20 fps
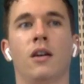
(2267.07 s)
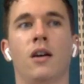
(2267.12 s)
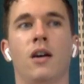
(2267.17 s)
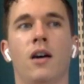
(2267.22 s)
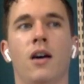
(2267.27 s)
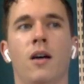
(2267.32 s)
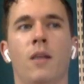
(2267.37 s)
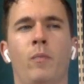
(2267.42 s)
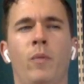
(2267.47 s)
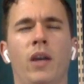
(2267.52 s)

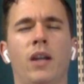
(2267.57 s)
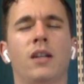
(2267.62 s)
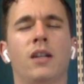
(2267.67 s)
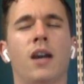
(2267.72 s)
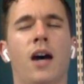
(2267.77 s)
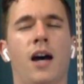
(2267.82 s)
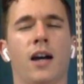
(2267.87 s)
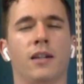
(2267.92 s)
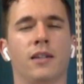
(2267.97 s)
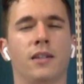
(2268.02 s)
a bit
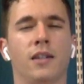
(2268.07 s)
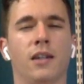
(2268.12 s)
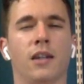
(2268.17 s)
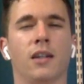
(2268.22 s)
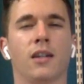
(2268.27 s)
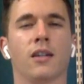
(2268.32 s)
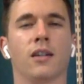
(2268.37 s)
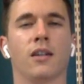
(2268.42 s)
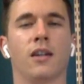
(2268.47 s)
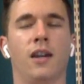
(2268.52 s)
toxic
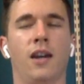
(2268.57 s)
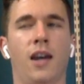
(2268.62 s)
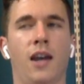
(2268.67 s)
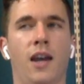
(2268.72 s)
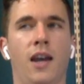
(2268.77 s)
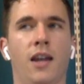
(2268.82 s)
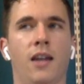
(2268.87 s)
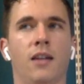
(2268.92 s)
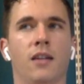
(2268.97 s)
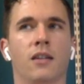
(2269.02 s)

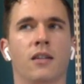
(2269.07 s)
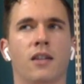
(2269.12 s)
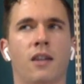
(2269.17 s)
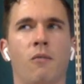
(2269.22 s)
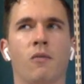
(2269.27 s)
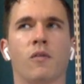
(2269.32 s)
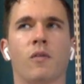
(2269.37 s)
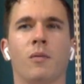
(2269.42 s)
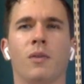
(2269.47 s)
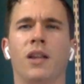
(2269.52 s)
and
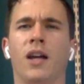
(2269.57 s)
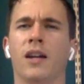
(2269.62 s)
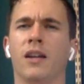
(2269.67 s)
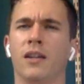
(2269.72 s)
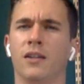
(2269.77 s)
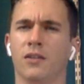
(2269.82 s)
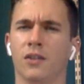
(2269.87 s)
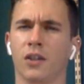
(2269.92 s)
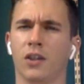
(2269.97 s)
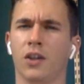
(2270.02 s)
stems from a lot of
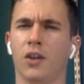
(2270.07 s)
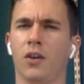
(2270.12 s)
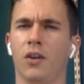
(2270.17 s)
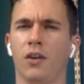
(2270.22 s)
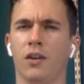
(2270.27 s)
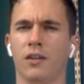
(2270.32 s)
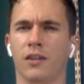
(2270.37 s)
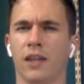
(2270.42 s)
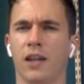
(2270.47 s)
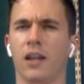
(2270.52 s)

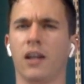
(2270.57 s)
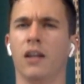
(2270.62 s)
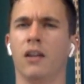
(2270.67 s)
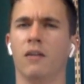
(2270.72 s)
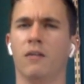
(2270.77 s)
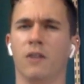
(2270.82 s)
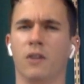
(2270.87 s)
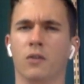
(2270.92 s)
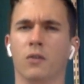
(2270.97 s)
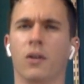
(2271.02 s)
insecurities that an
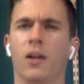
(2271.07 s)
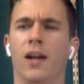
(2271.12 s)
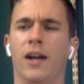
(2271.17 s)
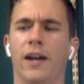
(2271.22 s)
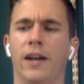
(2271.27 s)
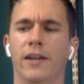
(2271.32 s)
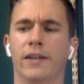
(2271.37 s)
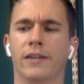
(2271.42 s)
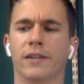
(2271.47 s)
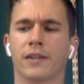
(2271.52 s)
individual
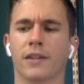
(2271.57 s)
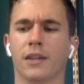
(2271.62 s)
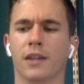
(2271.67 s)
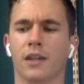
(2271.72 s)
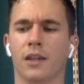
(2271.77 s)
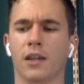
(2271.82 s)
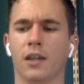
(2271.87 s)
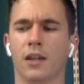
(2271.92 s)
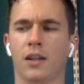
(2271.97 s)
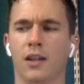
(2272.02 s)
has,
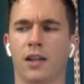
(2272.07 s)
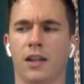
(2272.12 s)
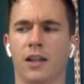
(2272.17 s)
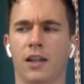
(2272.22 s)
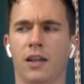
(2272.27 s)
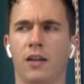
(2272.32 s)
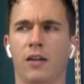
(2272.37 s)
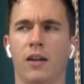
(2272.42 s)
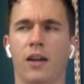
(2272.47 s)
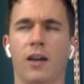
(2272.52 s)
that
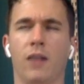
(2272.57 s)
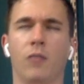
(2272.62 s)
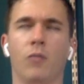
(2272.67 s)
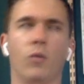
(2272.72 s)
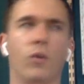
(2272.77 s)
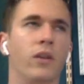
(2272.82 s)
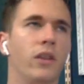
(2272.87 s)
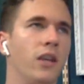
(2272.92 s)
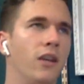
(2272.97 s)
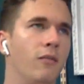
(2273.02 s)
they are not
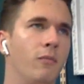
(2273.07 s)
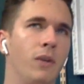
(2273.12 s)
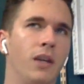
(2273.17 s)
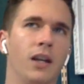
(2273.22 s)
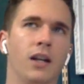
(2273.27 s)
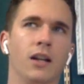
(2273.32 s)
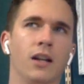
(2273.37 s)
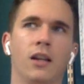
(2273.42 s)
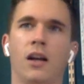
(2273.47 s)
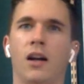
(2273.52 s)
worthy of
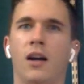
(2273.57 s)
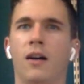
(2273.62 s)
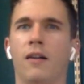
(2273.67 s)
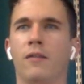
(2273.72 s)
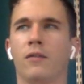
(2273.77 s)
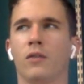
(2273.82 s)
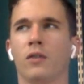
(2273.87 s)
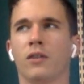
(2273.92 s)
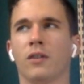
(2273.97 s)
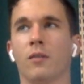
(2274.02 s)
being
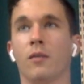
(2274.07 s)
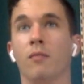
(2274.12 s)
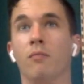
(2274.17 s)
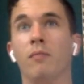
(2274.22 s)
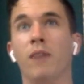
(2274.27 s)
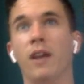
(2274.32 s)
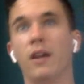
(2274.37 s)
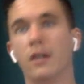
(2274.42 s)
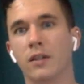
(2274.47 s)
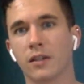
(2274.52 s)
loved or someone
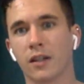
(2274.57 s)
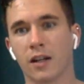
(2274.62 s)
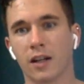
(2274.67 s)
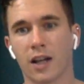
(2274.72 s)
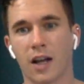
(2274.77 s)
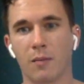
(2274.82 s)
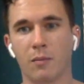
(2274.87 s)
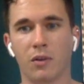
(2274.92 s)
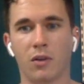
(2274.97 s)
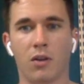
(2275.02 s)
better is going to
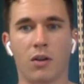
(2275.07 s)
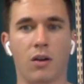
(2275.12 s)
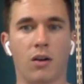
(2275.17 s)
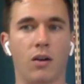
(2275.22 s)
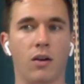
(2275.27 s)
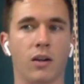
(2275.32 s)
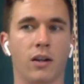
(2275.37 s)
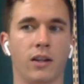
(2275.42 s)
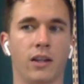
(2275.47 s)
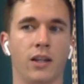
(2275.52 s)
come
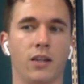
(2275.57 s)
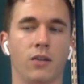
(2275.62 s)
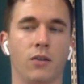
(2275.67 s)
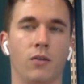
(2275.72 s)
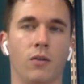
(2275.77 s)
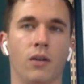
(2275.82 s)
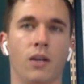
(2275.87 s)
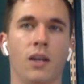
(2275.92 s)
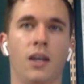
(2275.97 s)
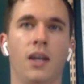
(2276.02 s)
along and they
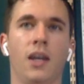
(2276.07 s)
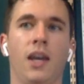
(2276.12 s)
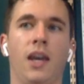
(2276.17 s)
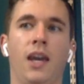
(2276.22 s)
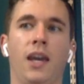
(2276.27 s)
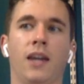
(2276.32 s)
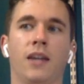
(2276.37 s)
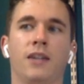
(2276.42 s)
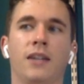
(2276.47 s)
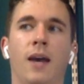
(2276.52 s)
don't
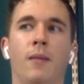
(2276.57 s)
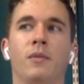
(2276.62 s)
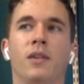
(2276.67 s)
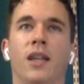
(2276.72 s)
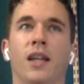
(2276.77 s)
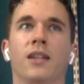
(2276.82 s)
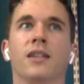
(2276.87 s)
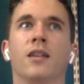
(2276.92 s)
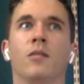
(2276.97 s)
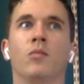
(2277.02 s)
accept
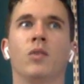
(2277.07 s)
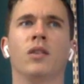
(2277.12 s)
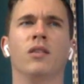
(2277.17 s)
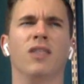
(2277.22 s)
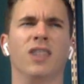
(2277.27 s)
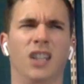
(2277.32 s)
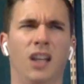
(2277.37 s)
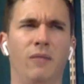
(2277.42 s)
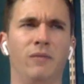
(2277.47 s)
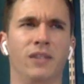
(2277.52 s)
that
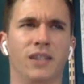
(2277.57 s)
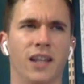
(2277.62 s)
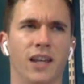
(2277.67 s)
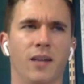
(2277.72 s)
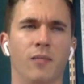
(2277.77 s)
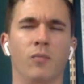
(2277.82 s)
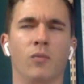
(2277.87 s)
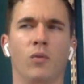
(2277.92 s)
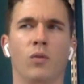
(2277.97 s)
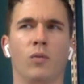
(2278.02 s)
someone loves
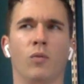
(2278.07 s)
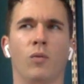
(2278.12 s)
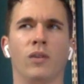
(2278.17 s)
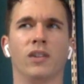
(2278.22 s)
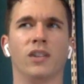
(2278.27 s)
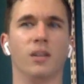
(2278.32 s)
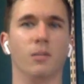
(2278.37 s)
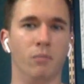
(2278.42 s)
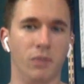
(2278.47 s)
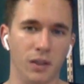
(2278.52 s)
them or
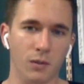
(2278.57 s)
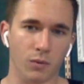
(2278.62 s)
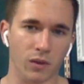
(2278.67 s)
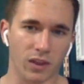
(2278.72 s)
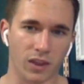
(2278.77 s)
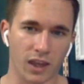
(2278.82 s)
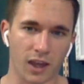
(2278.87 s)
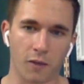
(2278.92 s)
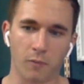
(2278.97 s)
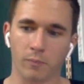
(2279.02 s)
wants to be
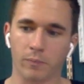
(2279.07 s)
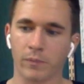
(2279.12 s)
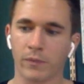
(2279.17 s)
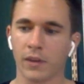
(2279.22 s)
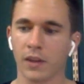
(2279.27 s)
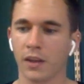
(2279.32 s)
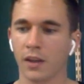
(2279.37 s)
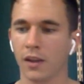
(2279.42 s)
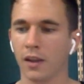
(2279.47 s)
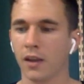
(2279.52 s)
with them.
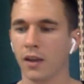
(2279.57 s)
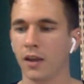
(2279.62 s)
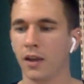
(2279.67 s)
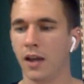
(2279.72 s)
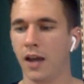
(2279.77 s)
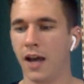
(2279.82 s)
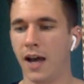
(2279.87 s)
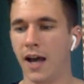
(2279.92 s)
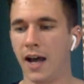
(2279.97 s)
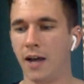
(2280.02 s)

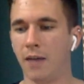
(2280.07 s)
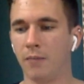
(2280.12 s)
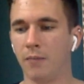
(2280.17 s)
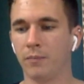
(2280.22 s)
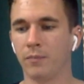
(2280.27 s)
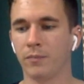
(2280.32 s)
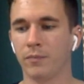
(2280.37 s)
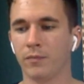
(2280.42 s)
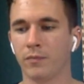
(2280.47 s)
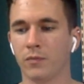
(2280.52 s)

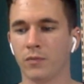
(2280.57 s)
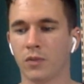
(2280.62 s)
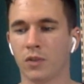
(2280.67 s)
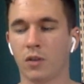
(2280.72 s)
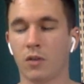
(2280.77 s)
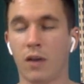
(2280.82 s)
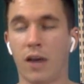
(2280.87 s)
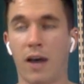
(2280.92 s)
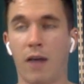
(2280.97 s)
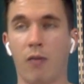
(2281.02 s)

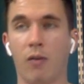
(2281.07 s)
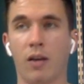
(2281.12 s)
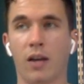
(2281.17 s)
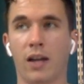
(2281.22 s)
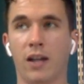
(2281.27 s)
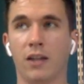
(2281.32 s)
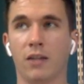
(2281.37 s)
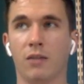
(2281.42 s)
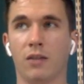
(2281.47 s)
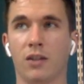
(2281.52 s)
So how would
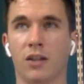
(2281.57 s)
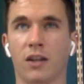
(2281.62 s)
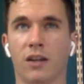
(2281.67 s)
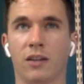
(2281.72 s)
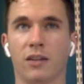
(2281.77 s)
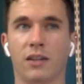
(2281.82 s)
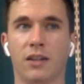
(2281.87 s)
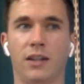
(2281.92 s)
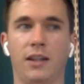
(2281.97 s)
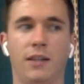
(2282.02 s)
I deal with
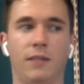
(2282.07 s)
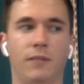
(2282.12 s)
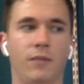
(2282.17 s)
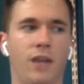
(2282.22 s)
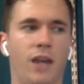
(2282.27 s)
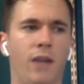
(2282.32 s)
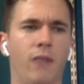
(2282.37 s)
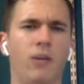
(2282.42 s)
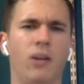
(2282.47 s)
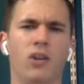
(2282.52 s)
jealousy? I